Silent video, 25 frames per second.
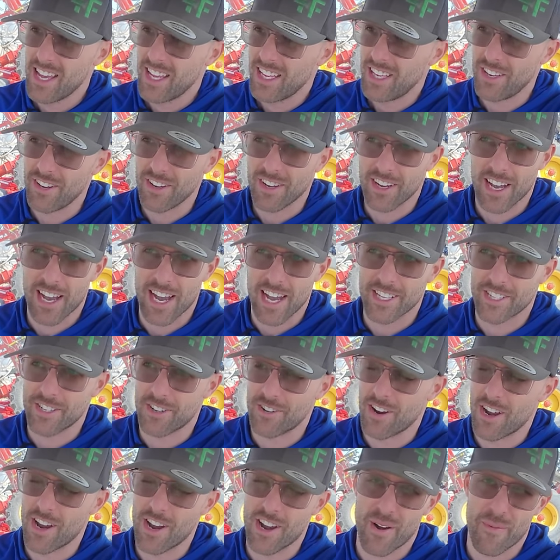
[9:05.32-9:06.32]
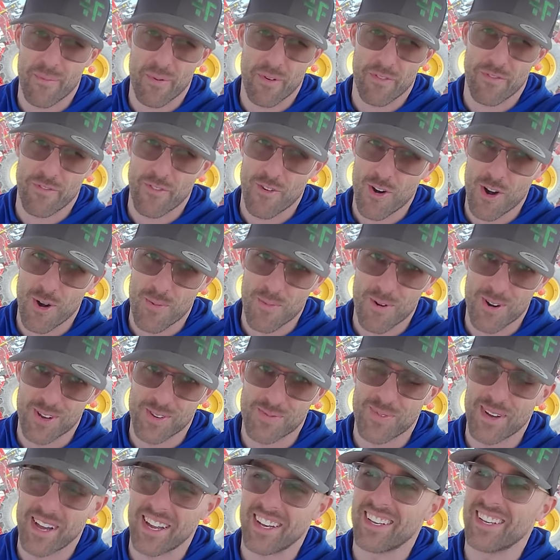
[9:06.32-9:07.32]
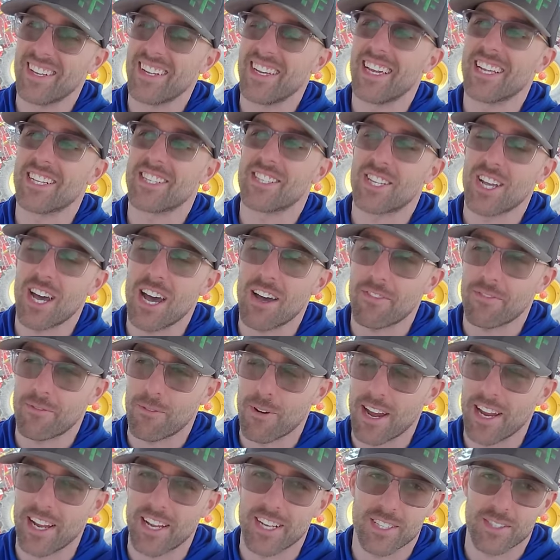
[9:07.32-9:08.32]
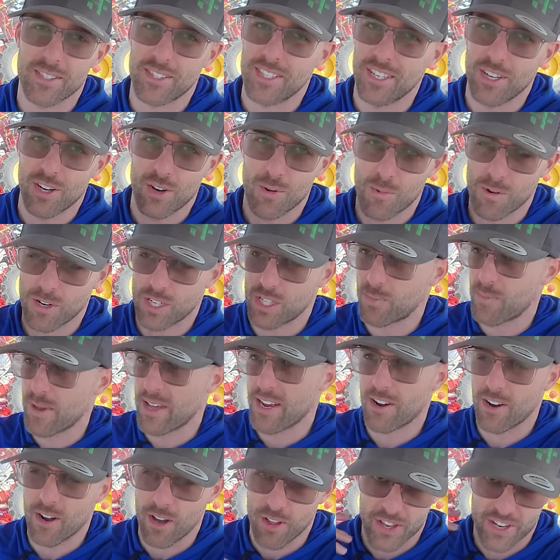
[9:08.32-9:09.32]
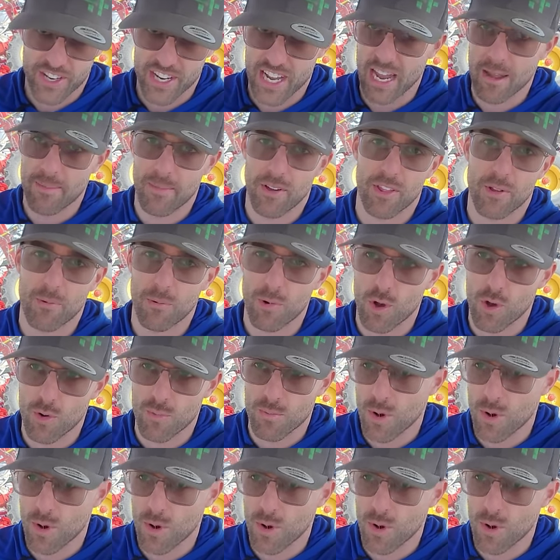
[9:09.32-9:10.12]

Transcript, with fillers: you guys are underperformers. But it's tough, right? Because, you know, we're spending all the time on the road